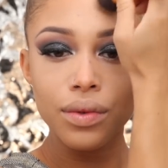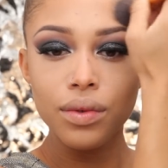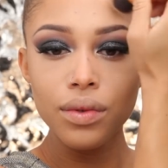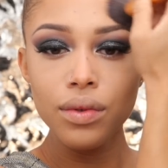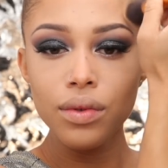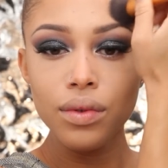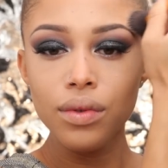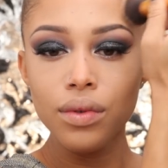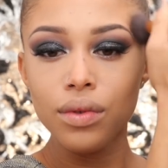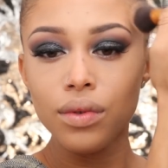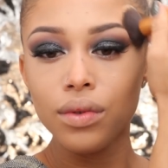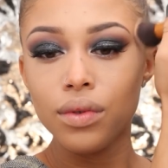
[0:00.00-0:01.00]

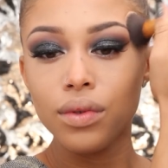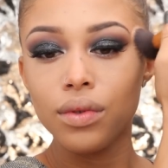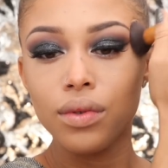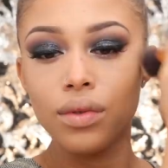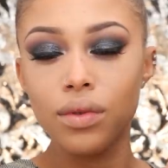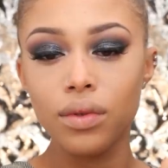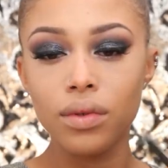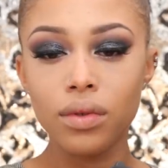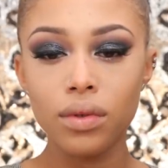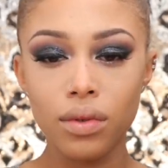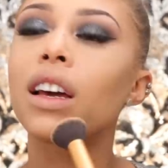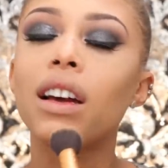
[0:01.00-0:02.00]
and it
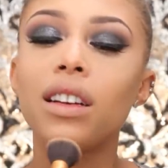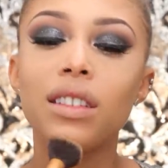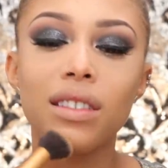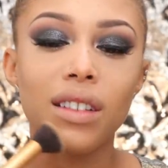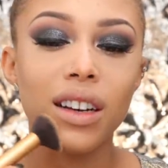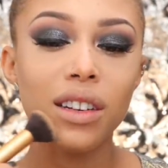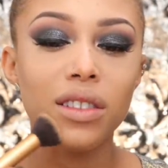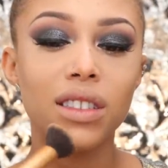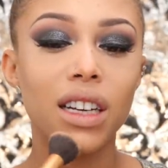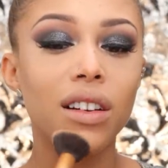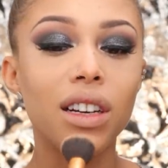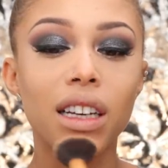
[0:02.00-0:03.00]
buffs in like a
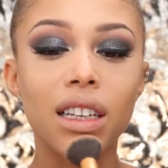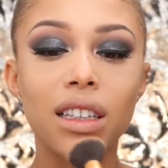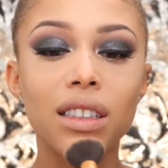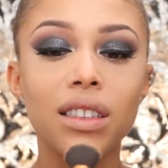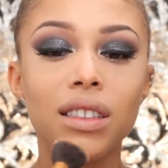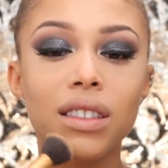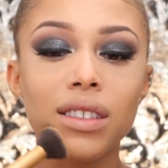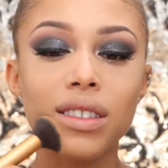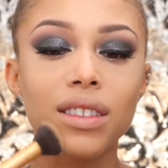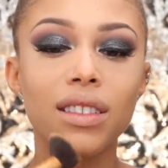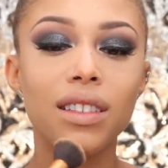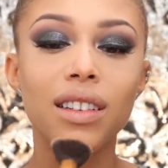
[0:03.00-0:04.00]
dream. It doesn't look
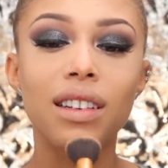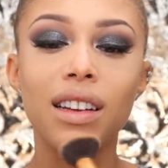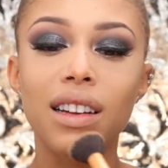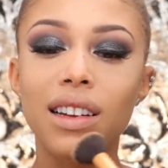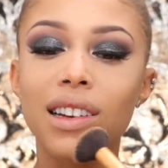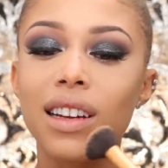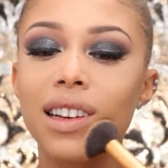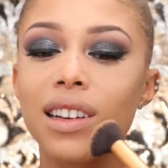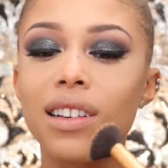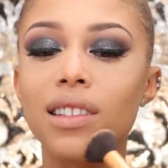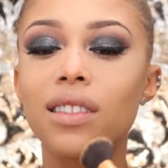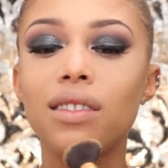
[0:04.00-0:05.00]
like you have
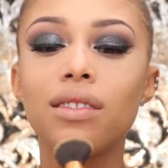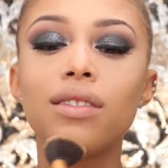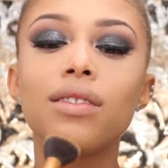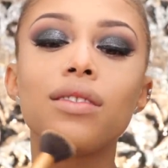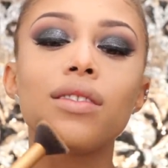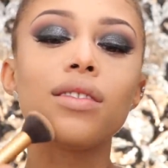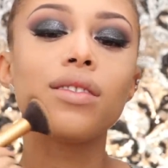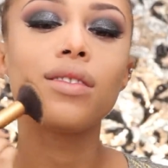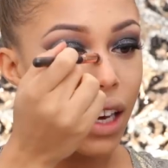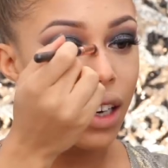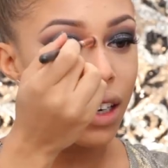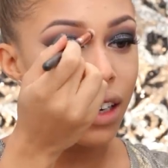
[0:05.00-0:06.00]
a, you know, like a heavy
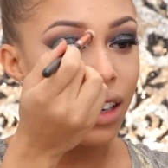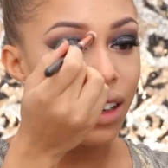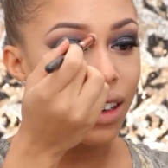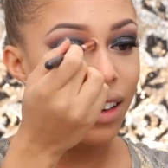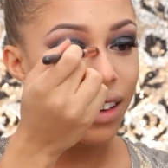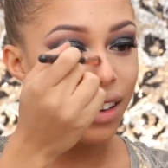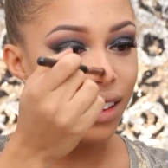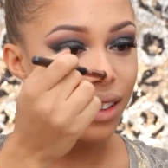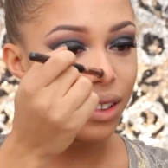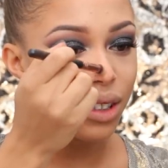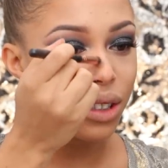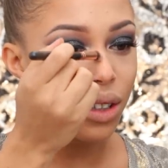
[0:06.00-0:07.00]
bronzer on.
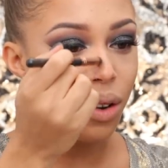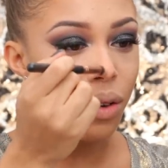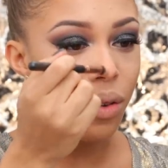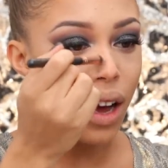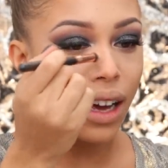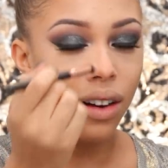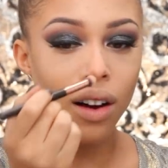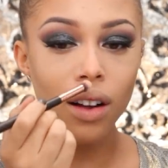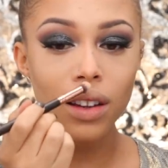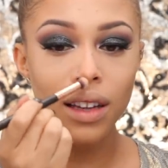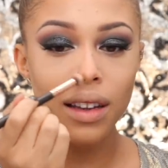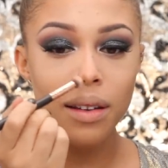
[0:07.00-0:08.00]
So love
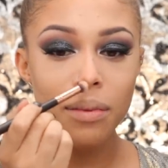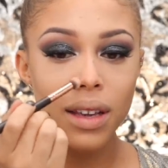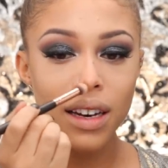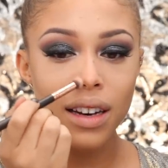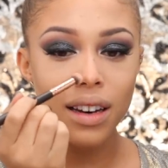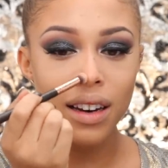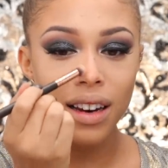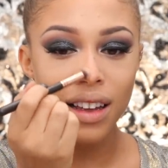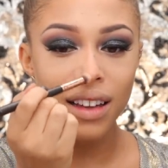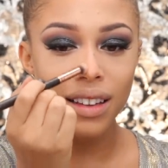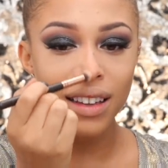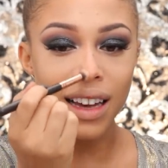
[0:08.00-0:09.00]
that. Taking that down the
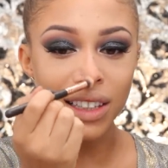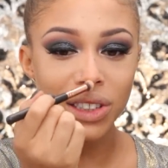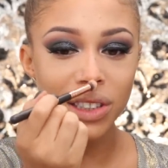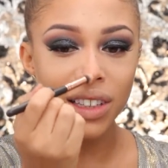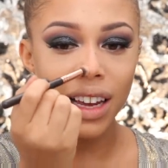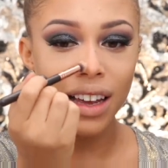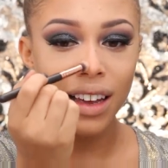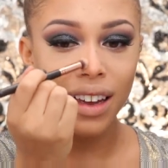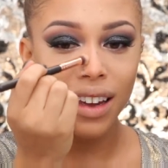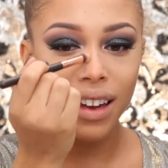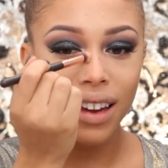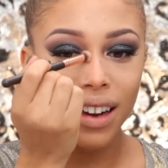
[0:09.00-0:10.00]
sides of my nose,
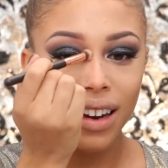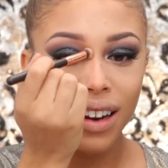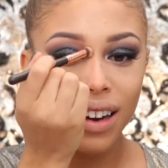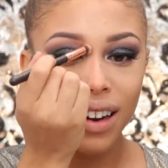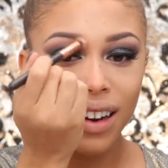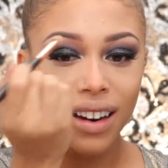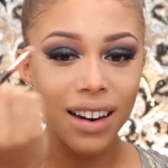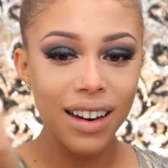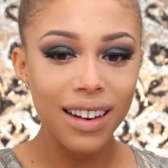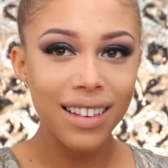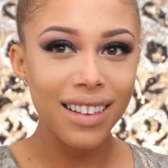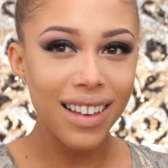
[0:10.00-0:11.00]

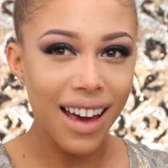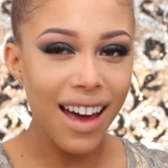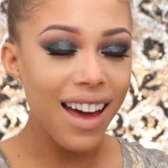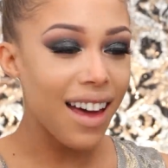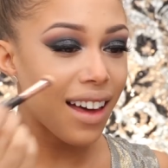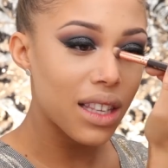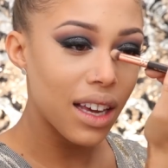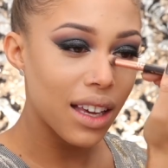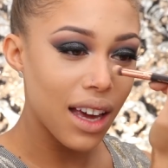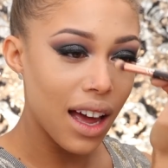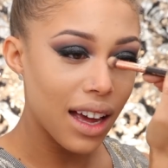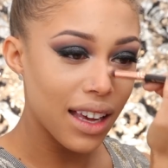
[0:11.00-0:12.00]
just
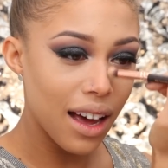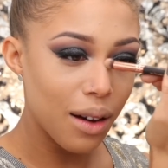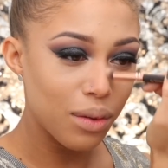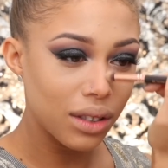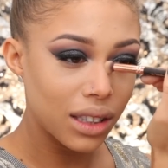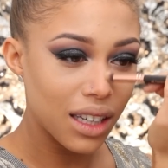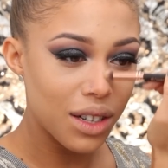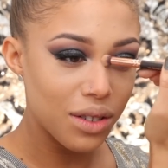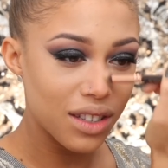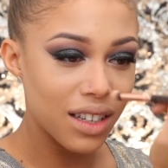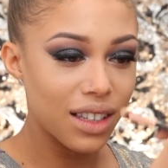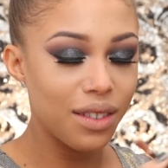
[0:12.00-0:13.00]
for
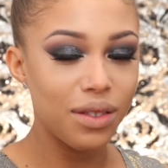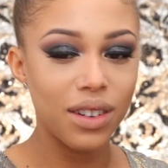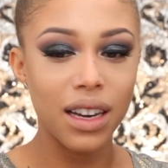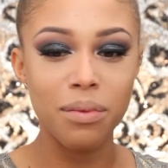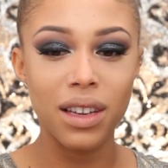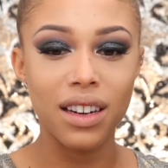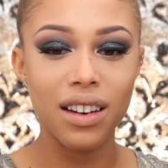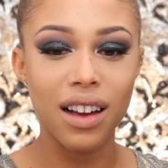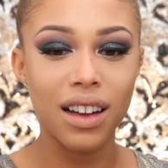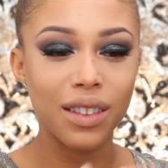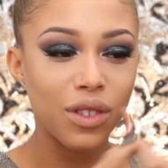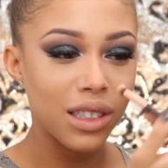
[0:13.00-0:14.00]
photographs.
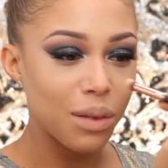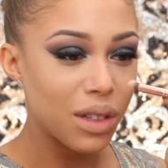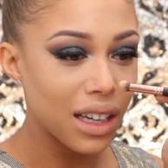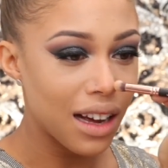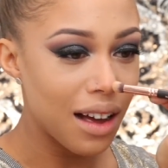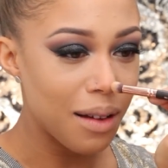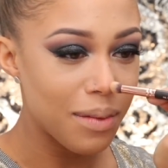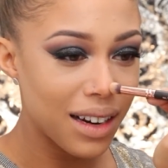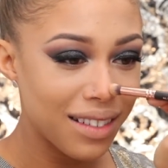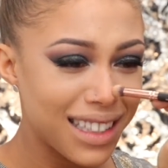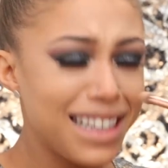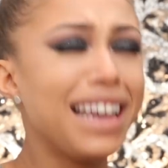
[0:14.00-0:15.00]
That's my main
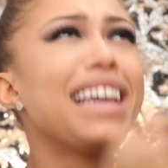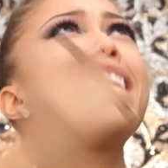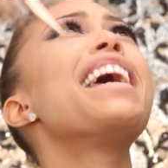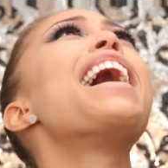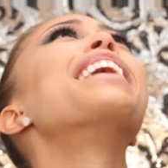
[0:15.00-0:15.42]
concern, is like